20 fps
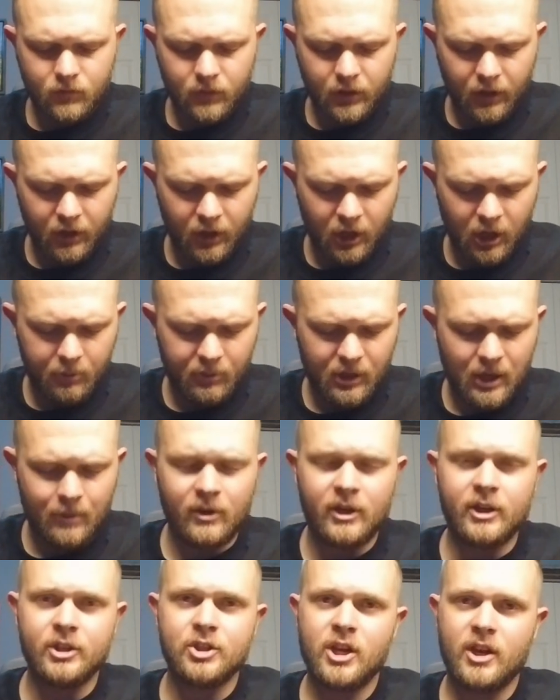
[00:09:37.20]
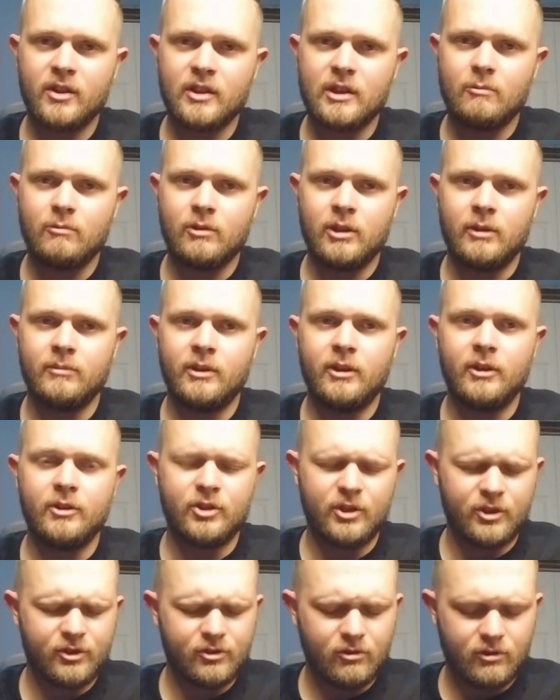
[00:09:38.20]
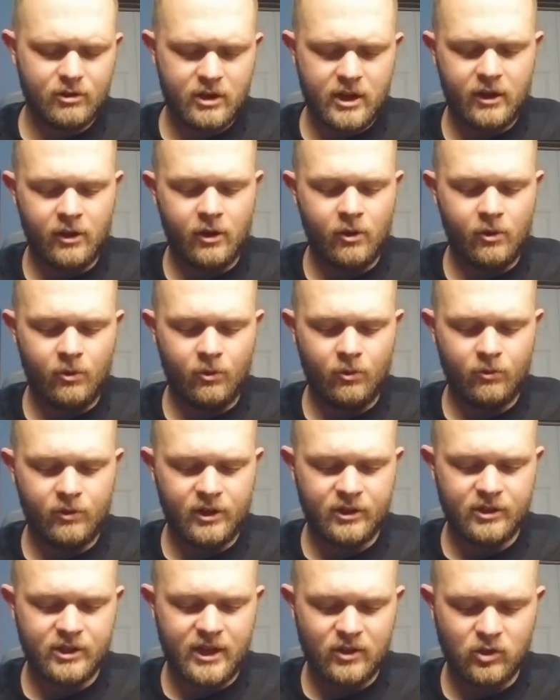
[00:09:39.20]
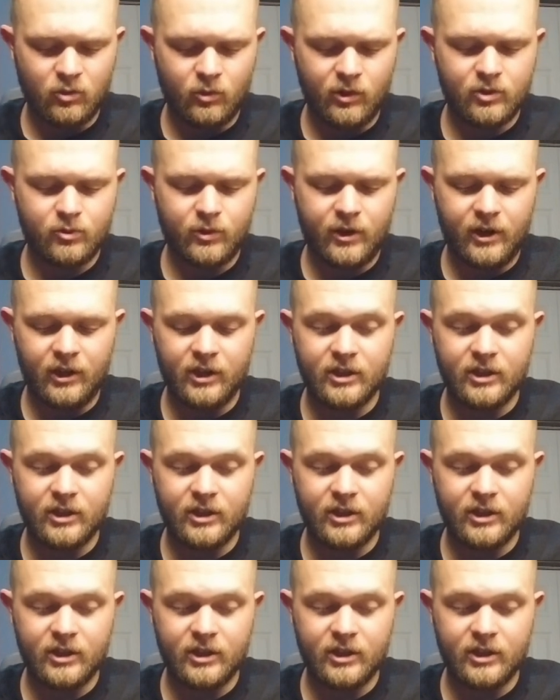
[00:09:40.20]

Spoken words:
And I'm going to check that while I'm there, just so that I know exactly what it's reading,